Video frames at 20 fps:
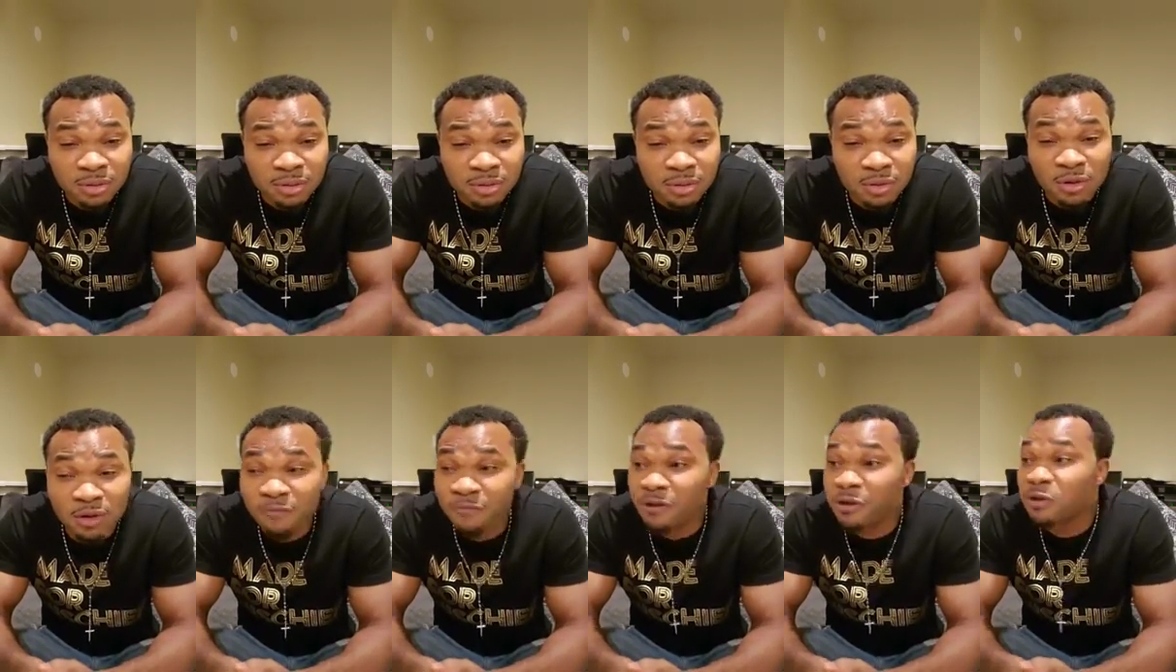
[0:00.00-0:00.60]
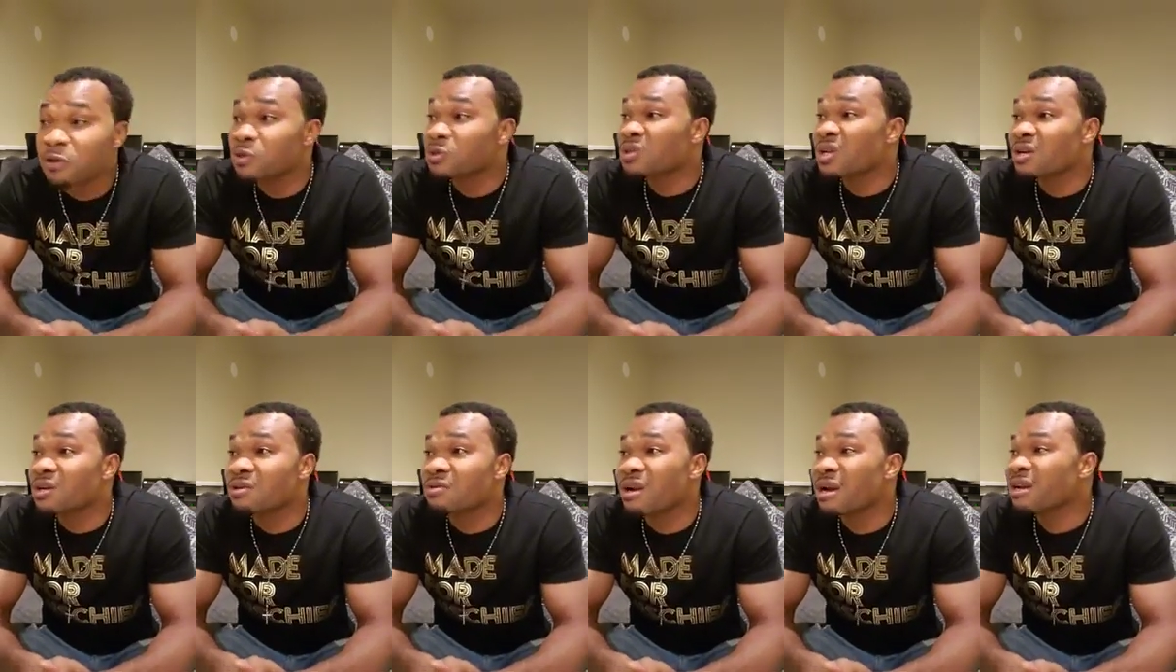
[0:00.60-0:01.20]
Only for you to turn
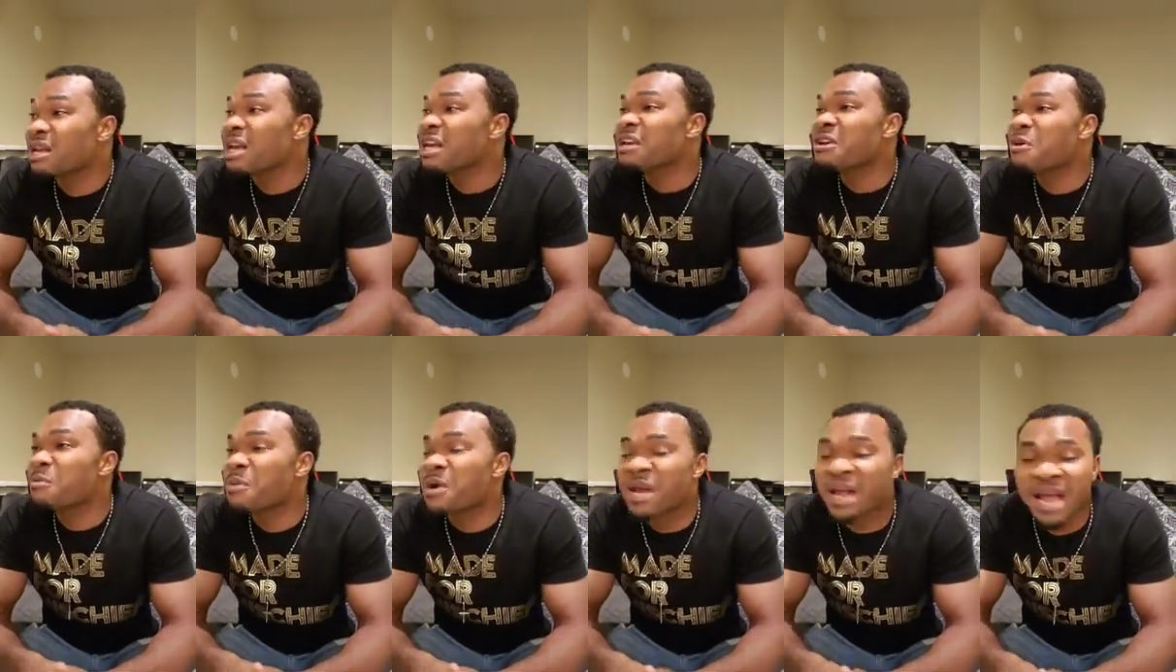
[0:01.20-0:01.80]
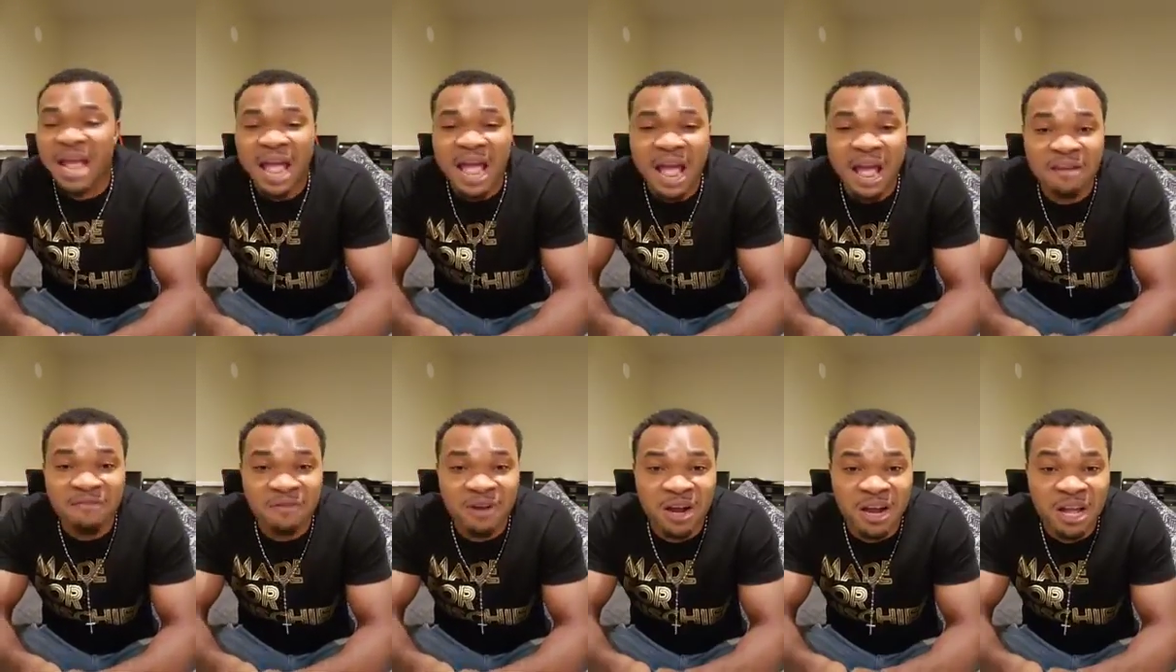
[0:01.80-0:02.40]
around, nobody can have
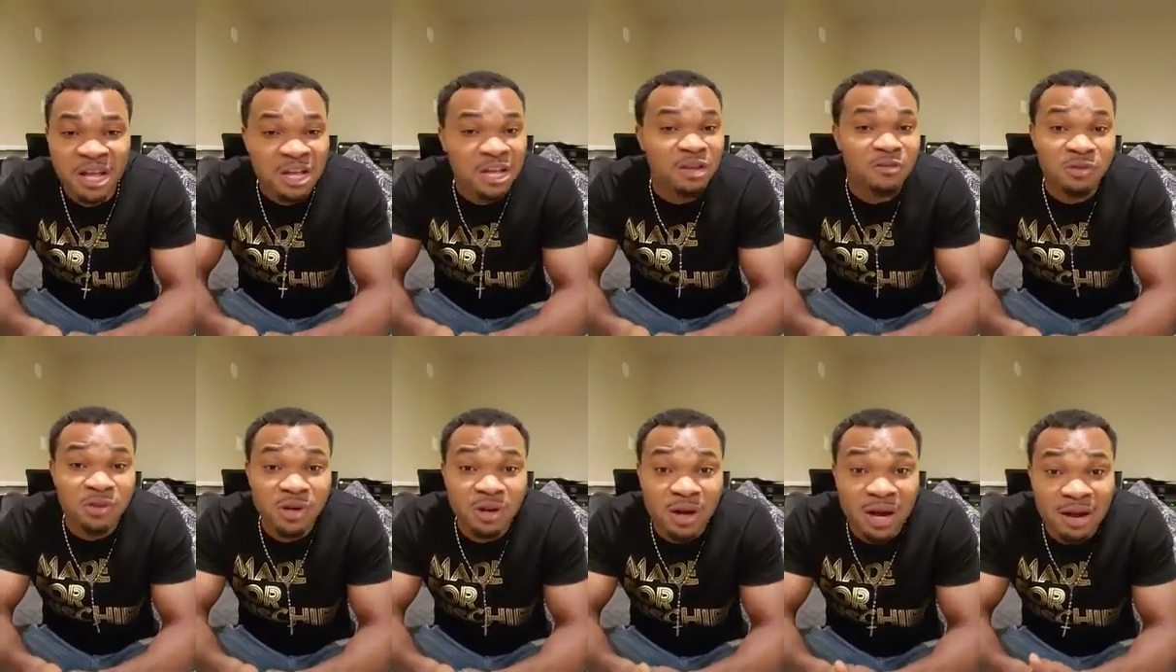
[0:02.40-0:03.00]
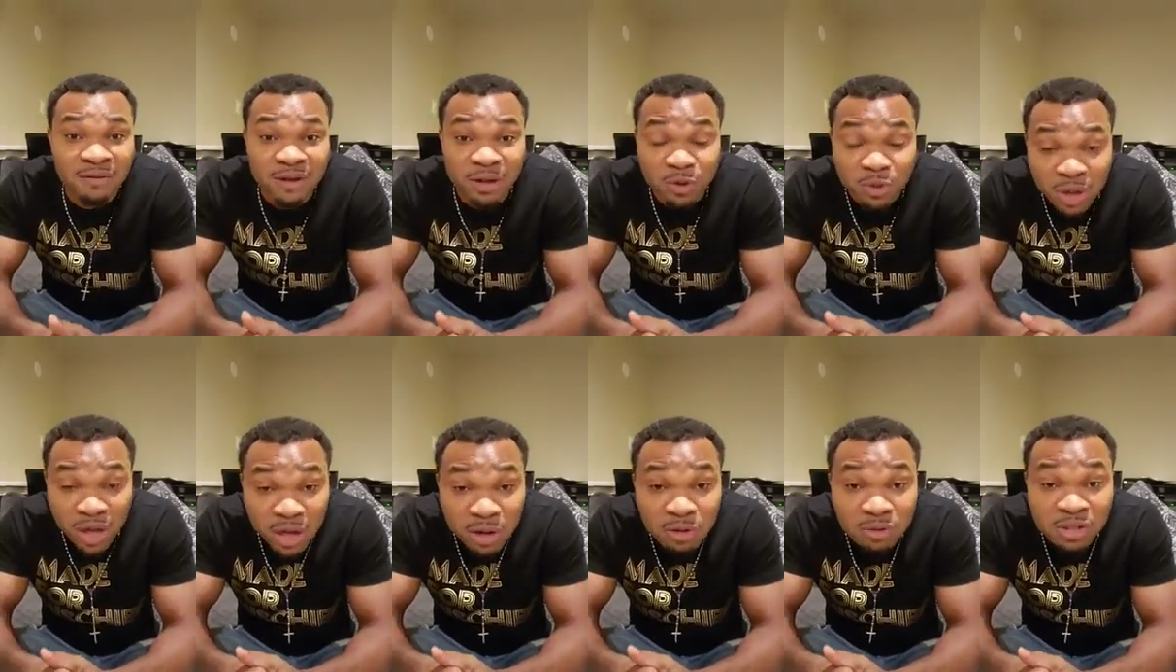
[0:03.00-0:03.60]
her. If you don't have her, you
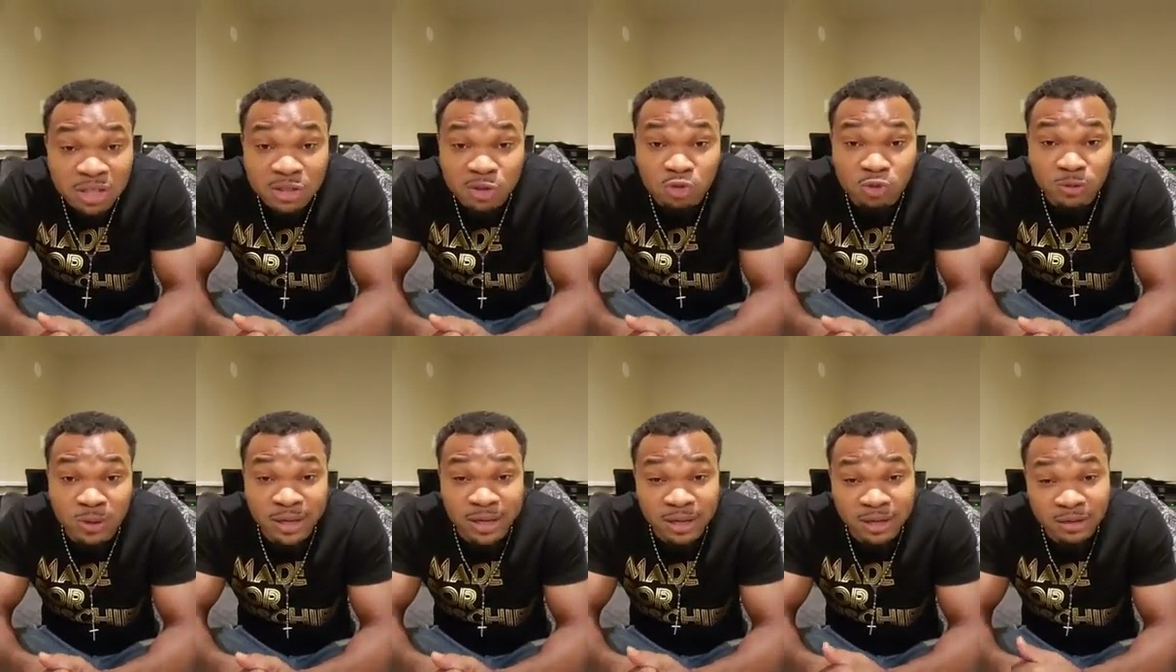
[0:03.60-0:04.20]
kill this woman.